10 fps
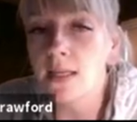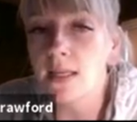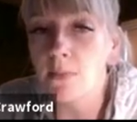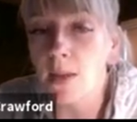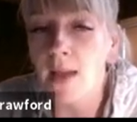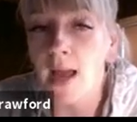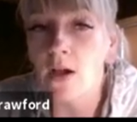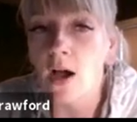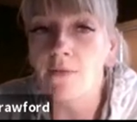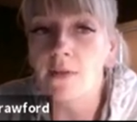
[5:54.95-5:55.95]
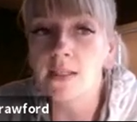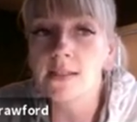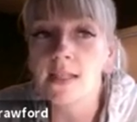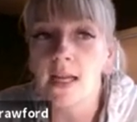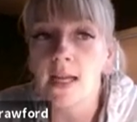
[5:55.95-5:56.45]
in my back
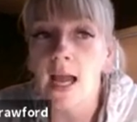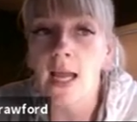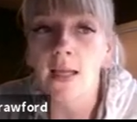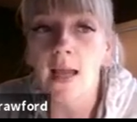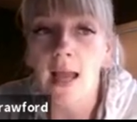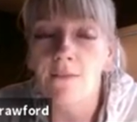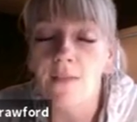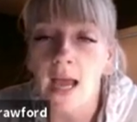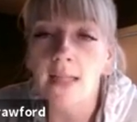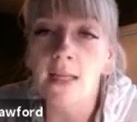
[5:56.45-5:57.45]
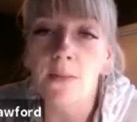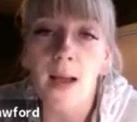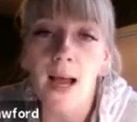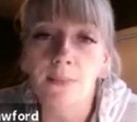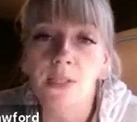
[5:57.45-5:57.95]
office, and I have that link
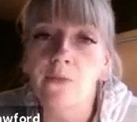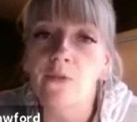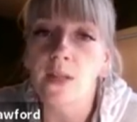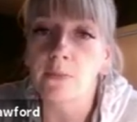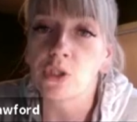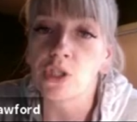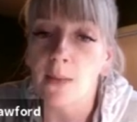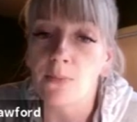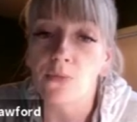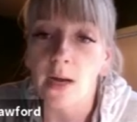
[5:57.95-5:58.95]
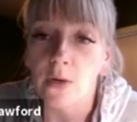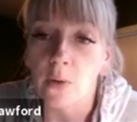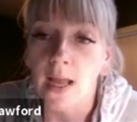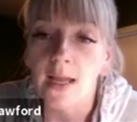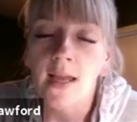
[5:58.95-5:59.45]
popped up for them to shop right
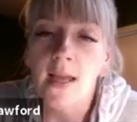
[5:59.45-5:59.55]
away.